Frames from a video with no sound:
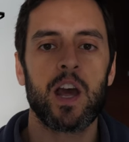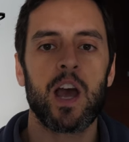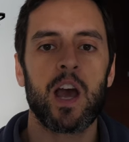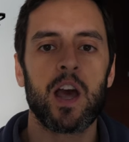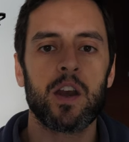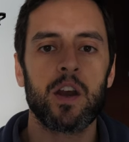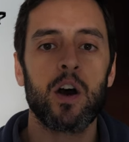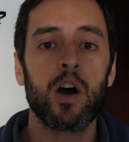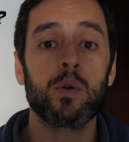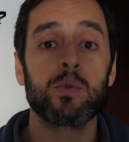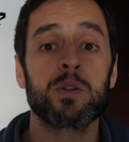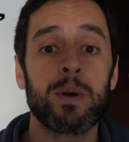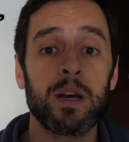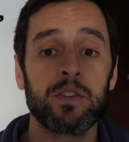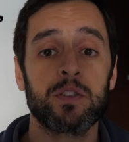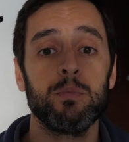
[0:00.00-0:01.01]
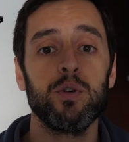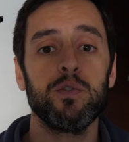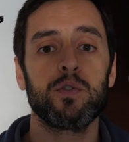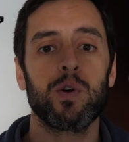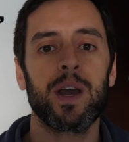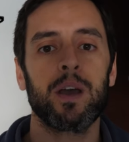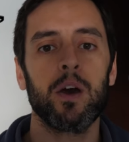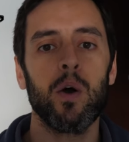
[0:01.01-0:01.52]
and I was about to move
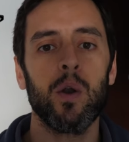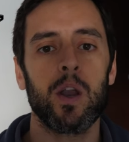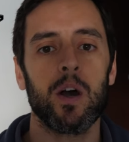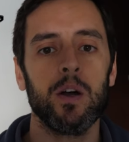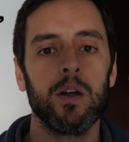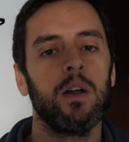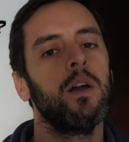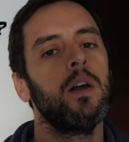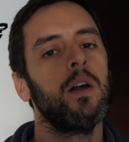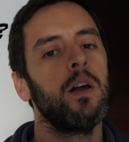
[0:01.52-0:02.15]
to Angola.